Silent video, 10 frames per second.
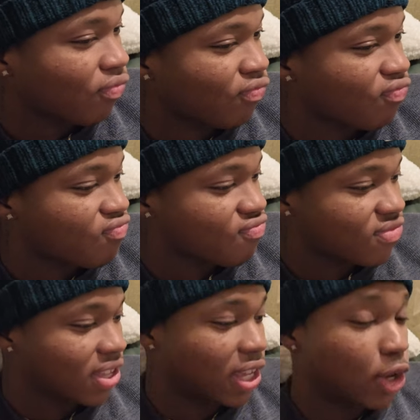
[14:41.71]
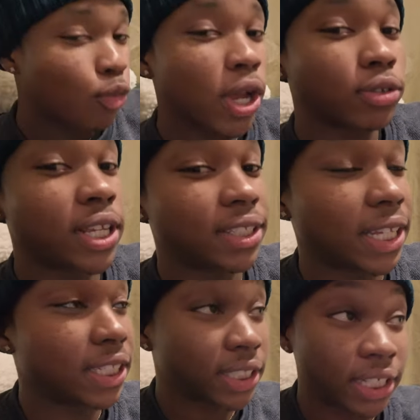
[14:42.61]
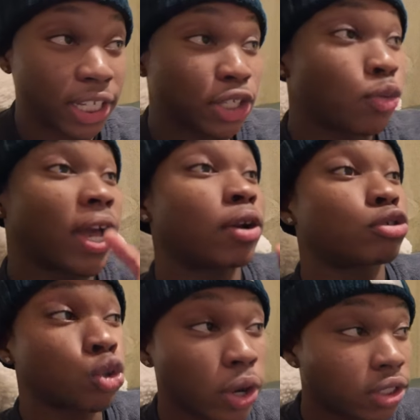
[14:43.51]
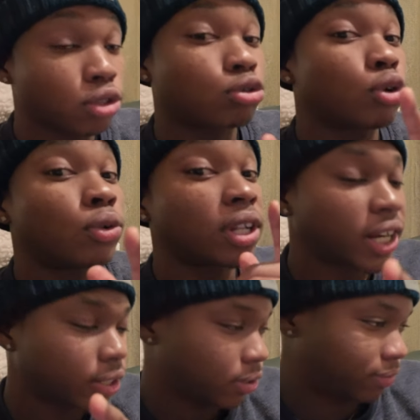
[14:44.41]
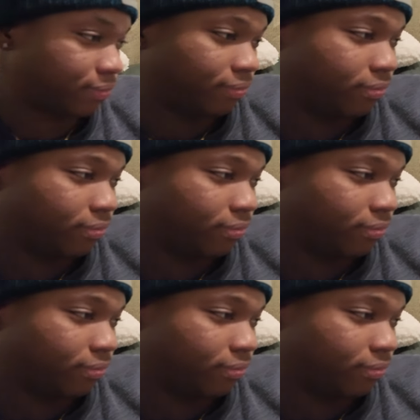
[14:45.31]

We gonna take that shit. You ain't got no choice, you gonna let us.